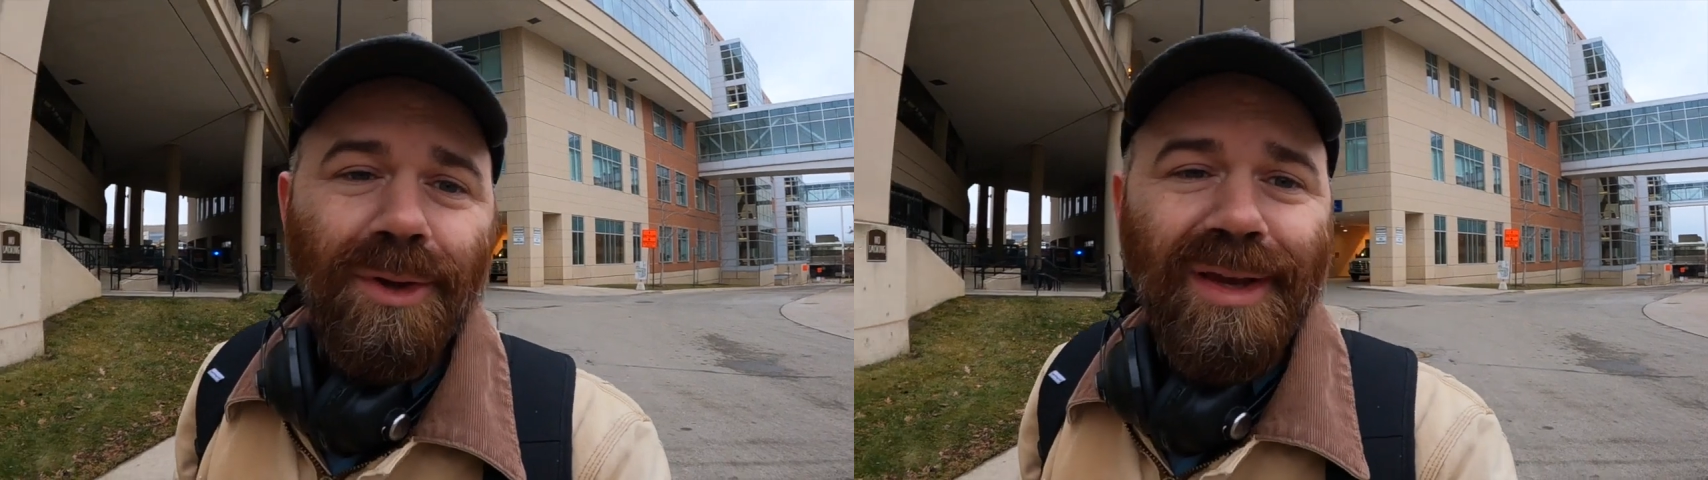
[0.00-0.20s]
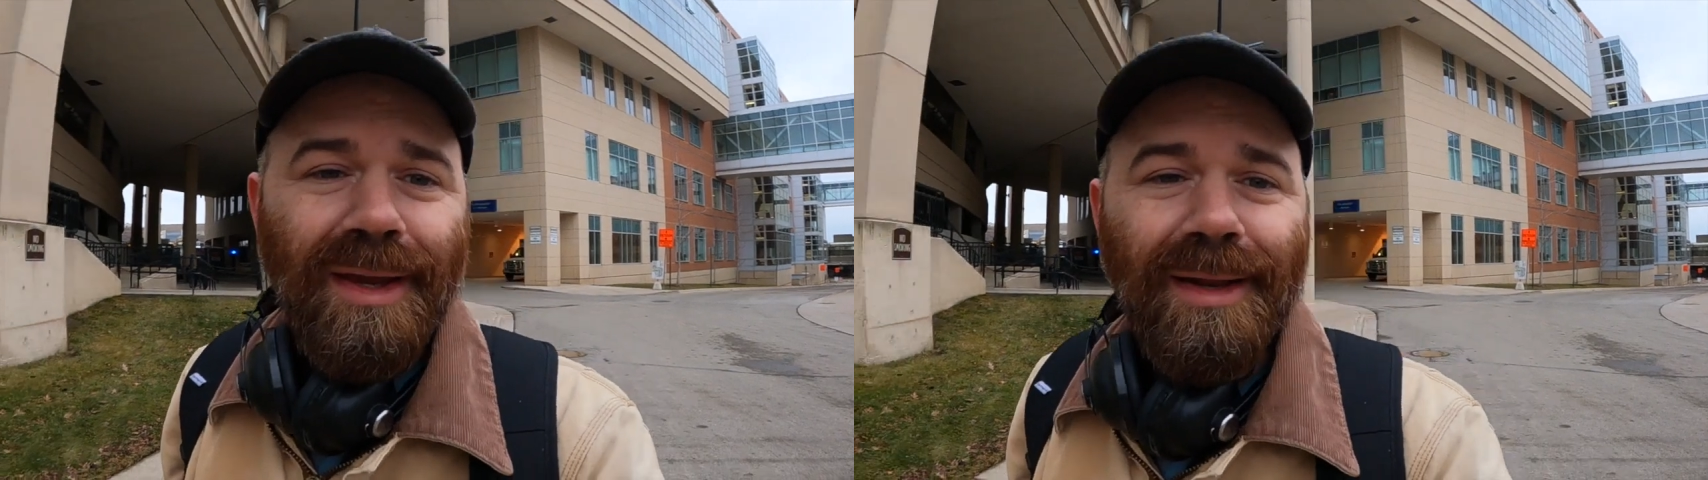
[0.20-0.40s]

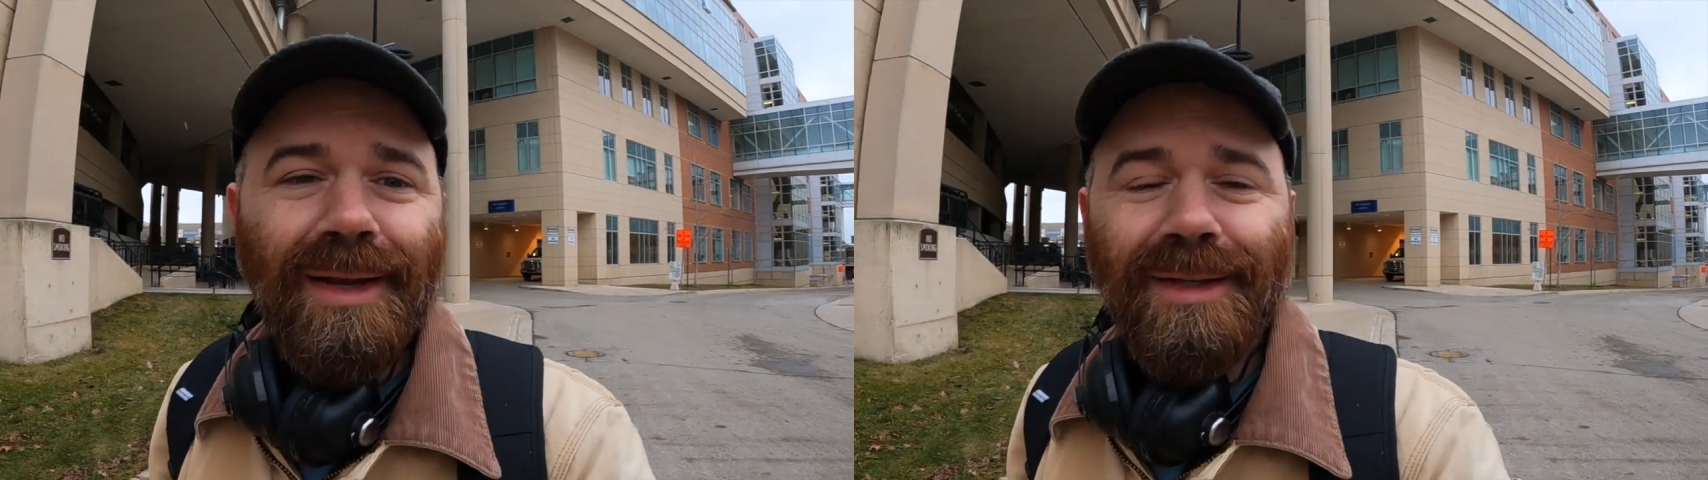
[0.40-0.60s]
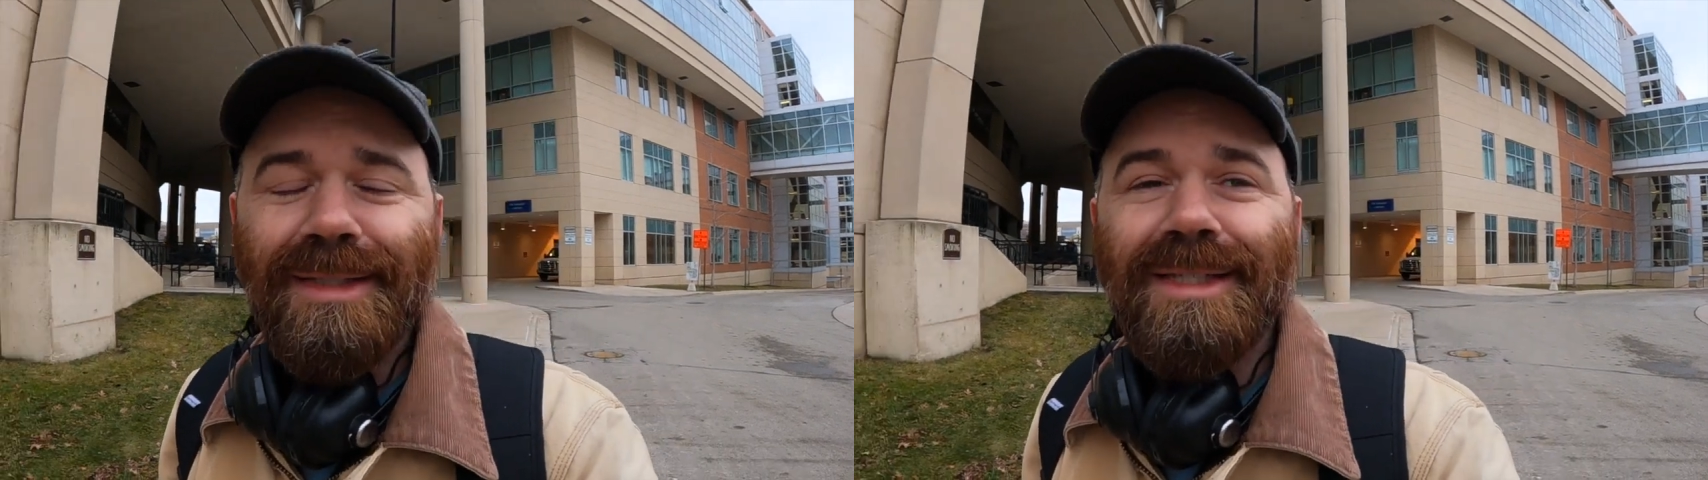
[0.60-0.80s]
look at
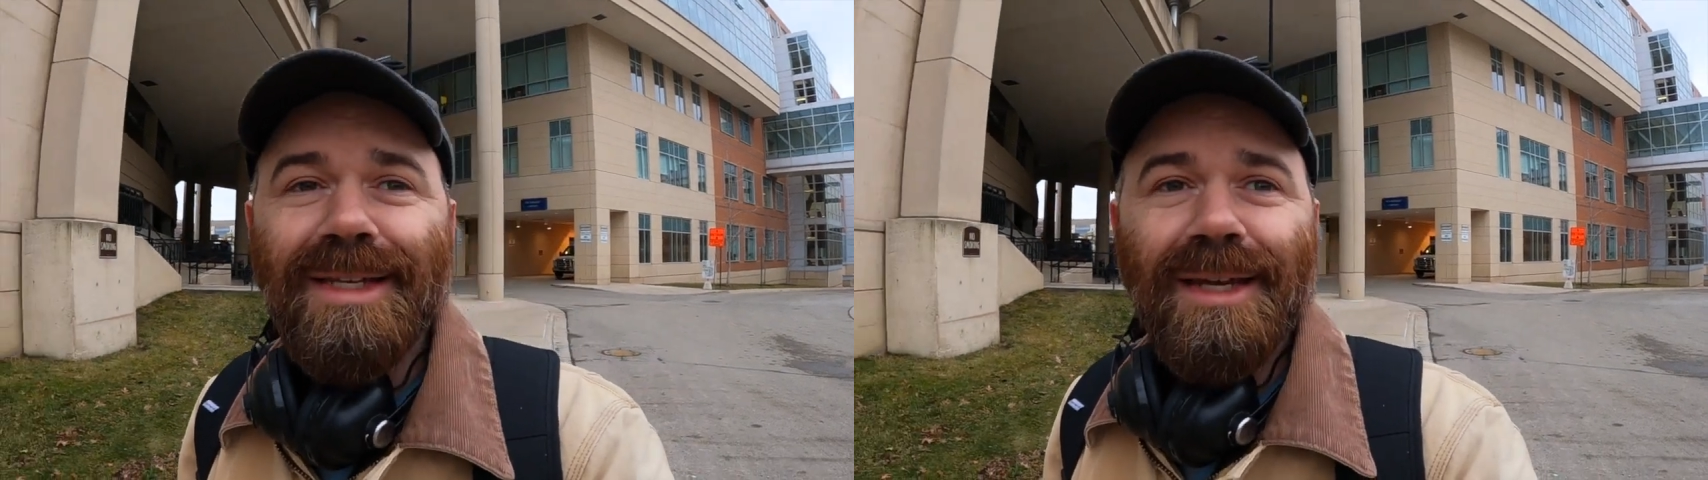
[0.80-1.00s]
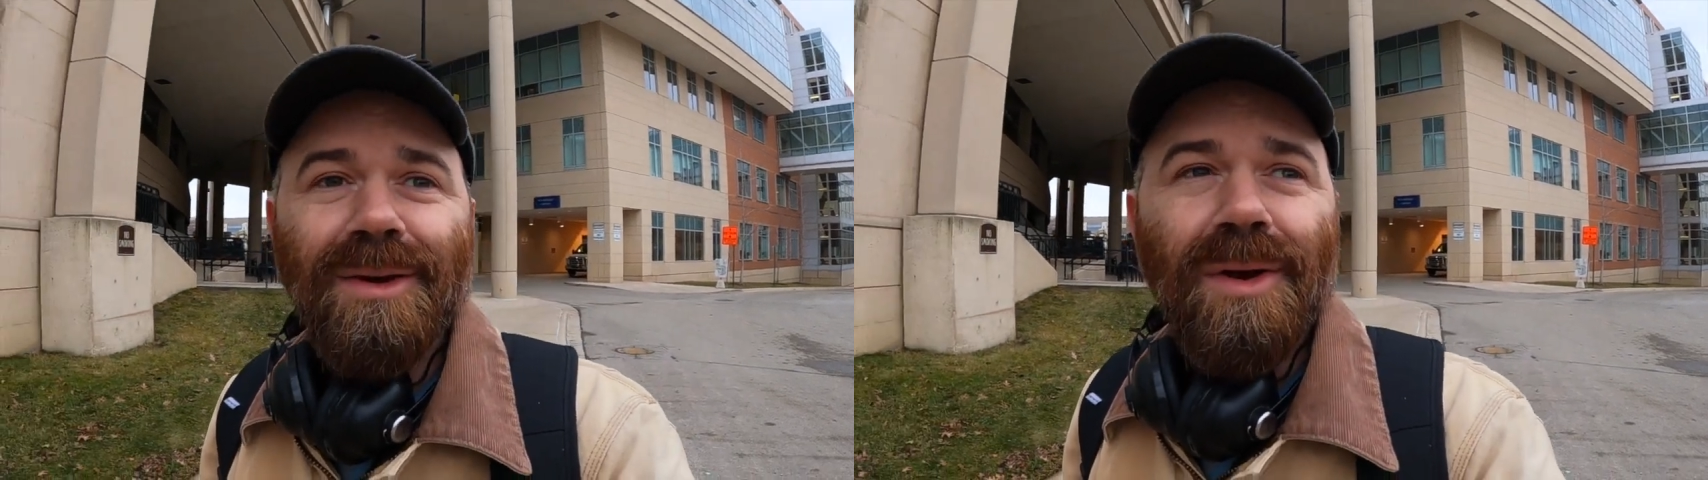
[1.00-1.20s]
and
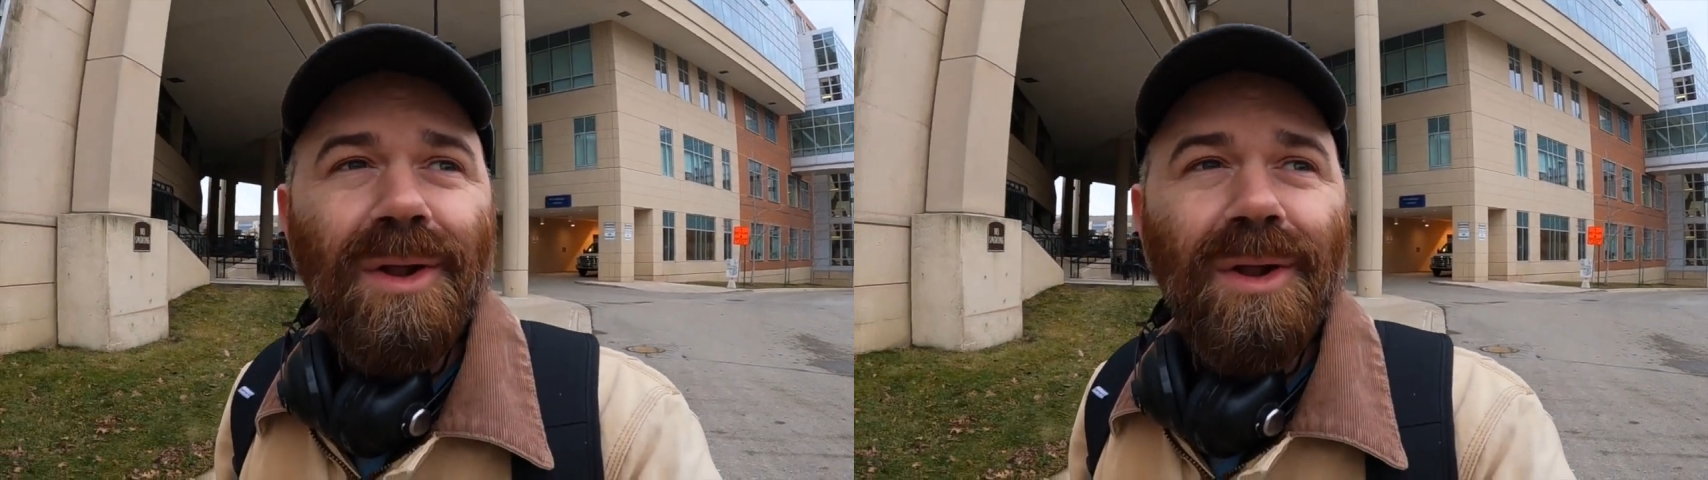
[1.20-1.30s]
see